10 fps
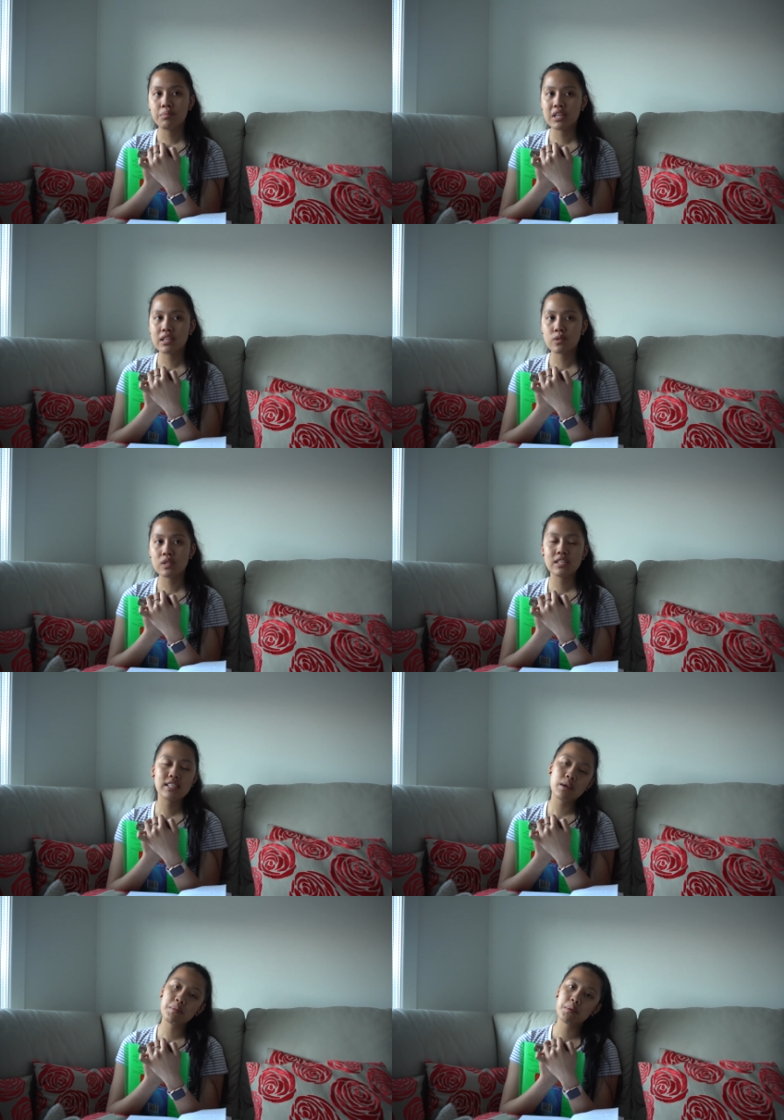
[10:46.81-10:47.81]
Because when you
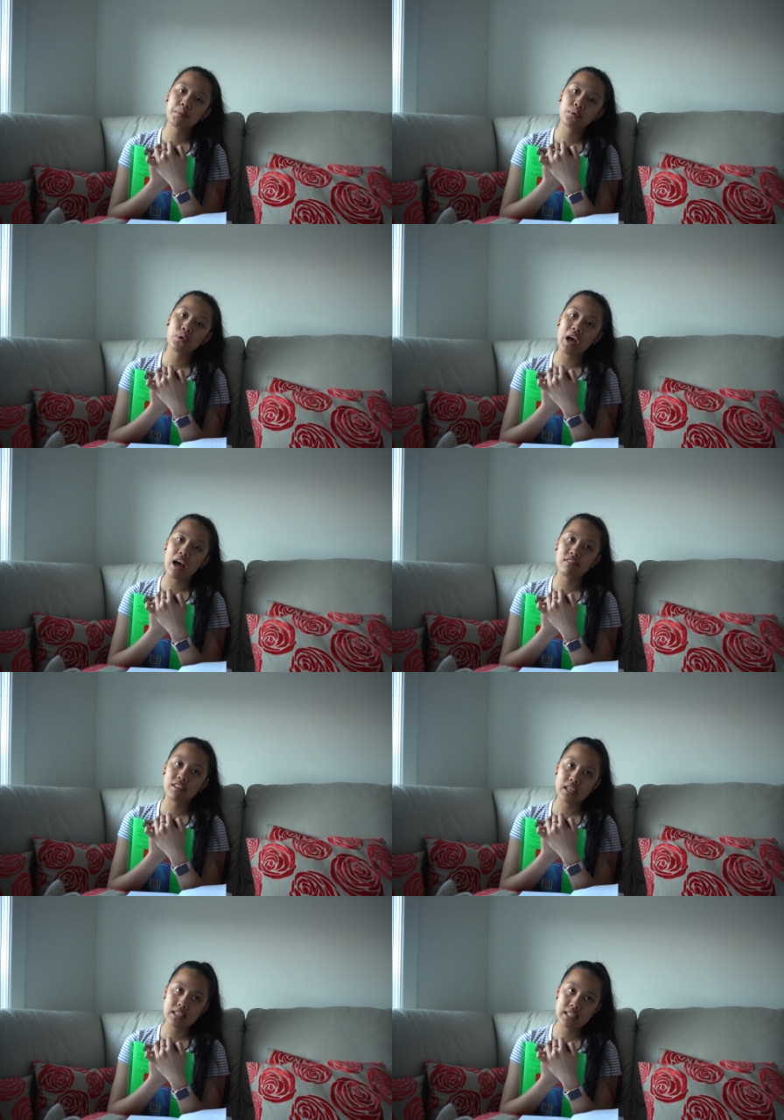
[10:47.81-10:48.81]
see people who have
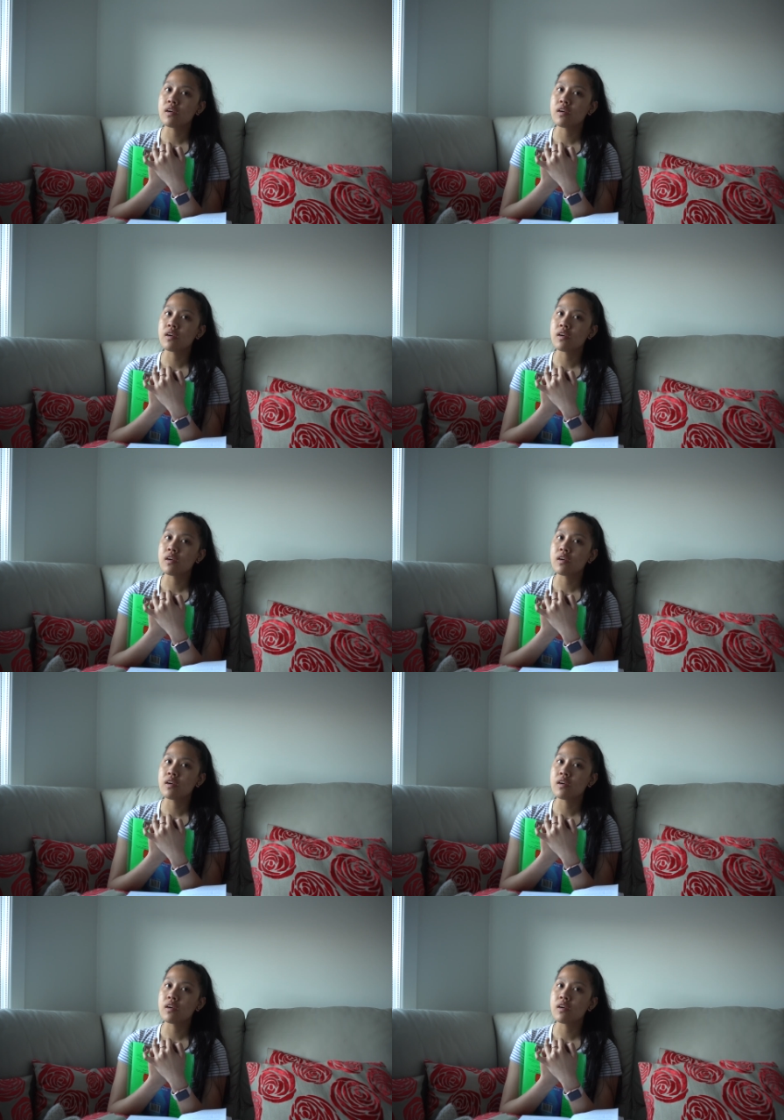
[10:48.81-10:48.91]
less,